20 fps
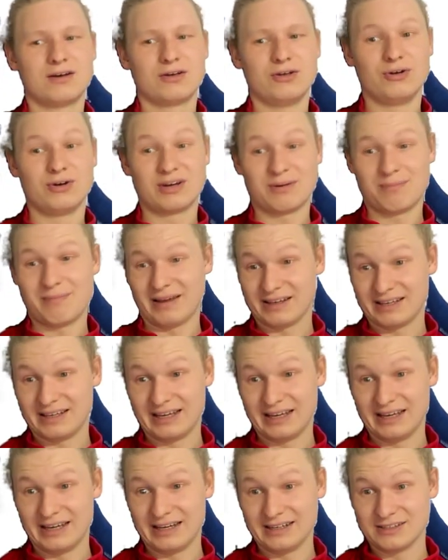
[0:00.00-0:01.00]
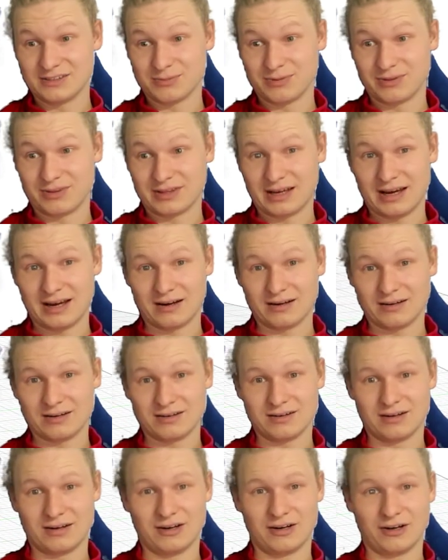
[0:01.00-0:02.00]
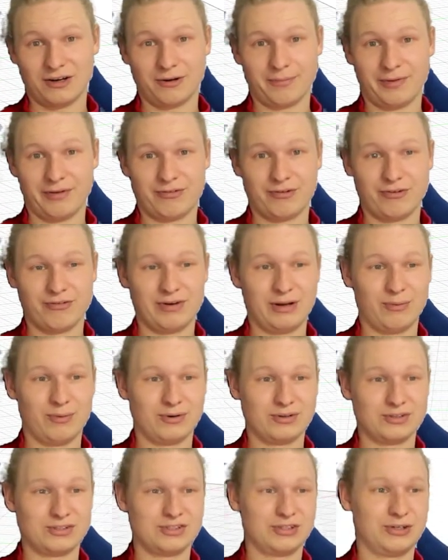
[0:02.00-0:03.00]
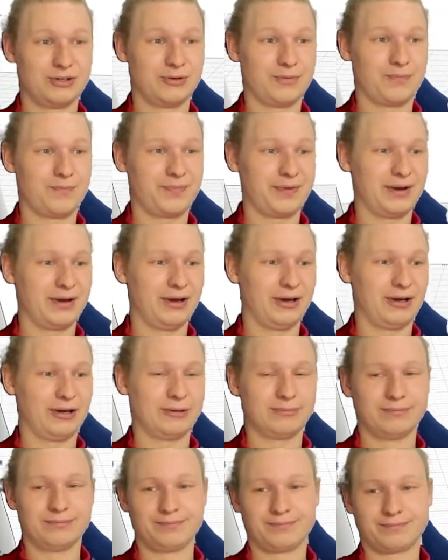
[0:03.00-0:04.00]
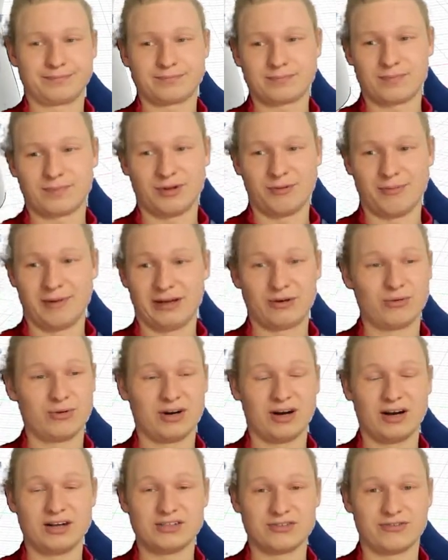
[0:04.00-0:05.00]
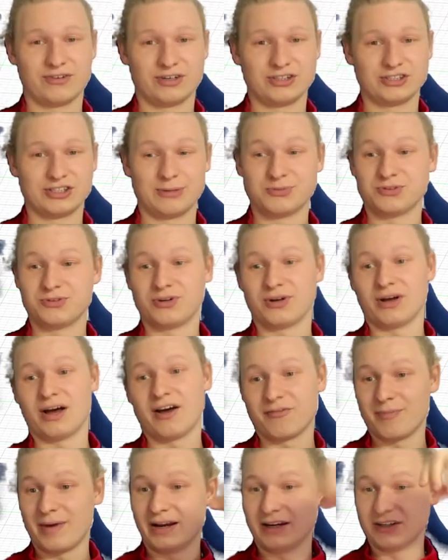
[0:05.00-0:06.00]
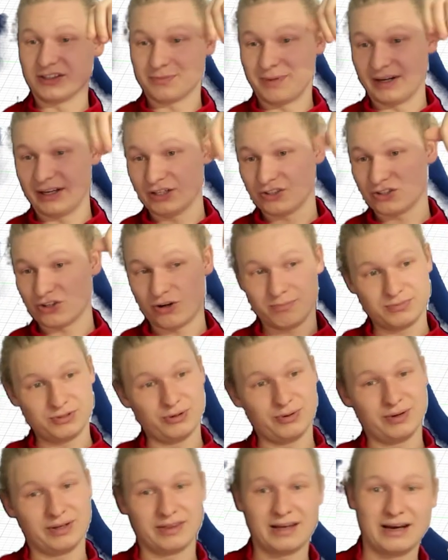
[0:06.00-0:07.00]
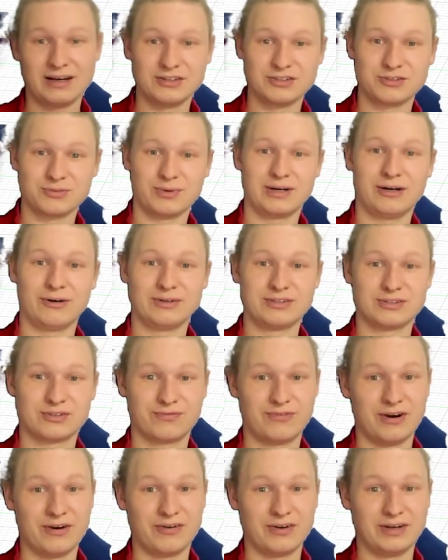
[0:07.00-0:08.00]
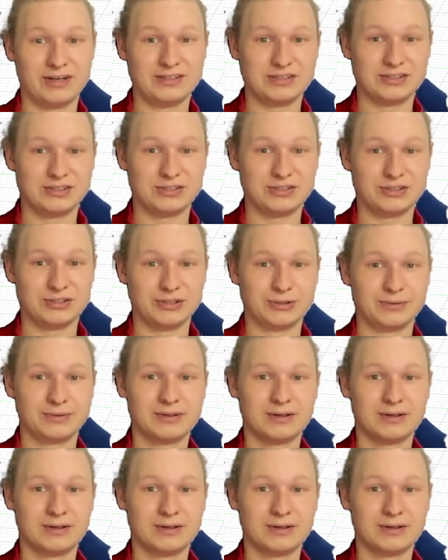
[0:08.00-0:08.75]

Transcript: you can make gears with that if you really want to. You can make all kinds of fun shapes. I've made a spinning top doing that as well. It's very easy to do.